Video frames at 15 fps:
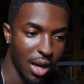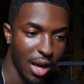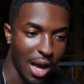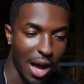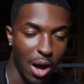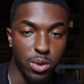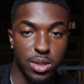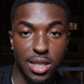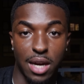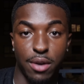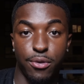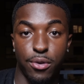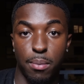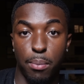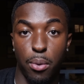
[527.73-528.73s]
how to get
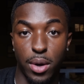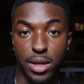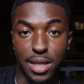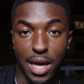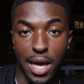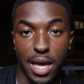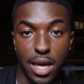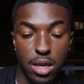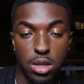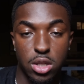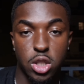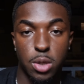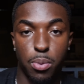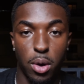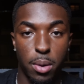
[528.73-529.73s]
from point A
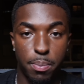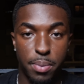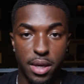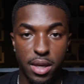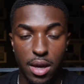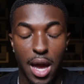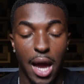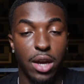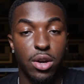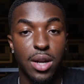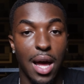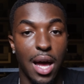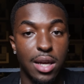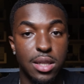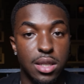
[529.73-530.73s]
to point B. And you're
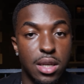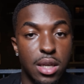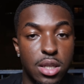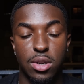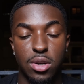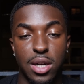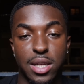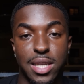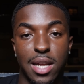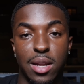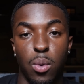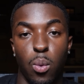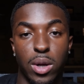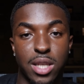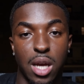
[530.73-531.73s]
going to tell it
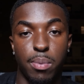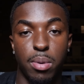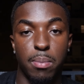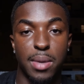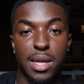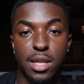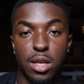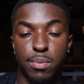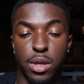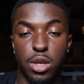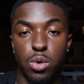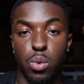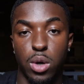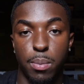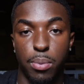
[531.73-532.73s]
what type of medium that you
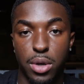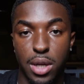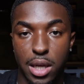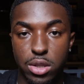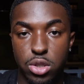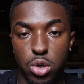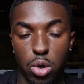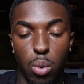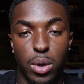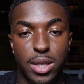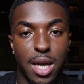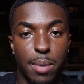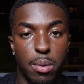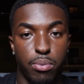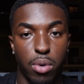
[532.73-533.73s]
want to put it into, or what
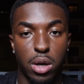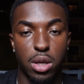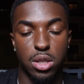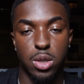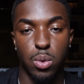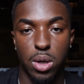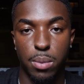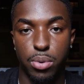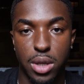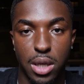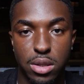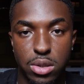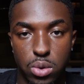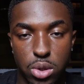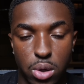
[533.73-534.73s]
type of product that you want to put it
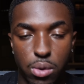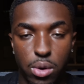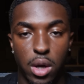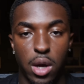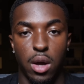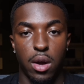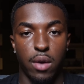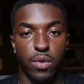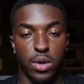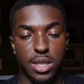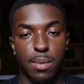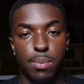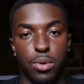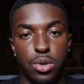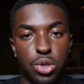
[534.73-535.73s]
into. So for
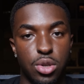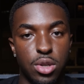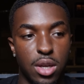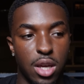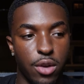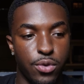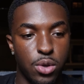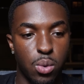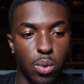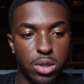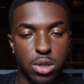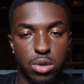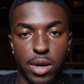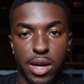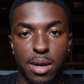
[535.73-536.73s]
example, if you want to
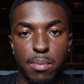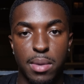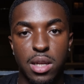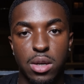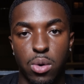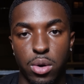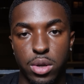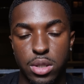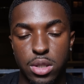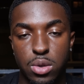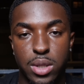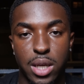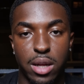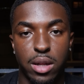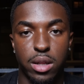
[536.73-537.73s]
create a mini course, you
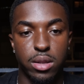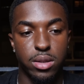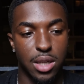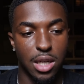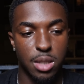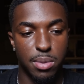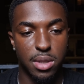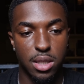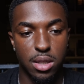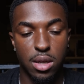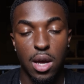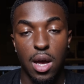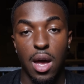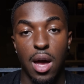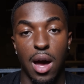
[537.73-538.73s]
tell ChatGPT,
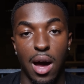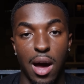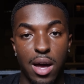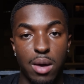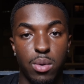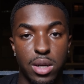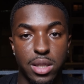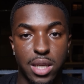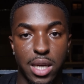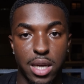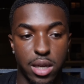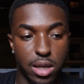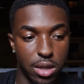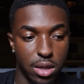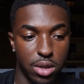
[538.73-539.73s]
I want to
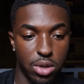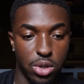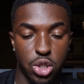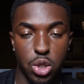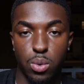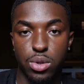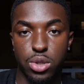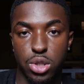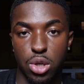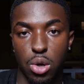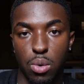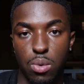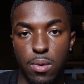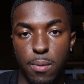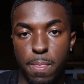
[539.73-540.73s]
take
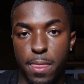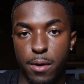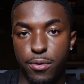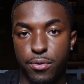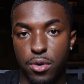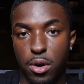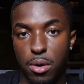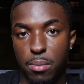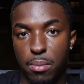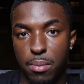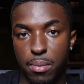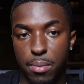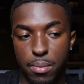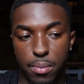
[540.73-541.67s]
so-and-so from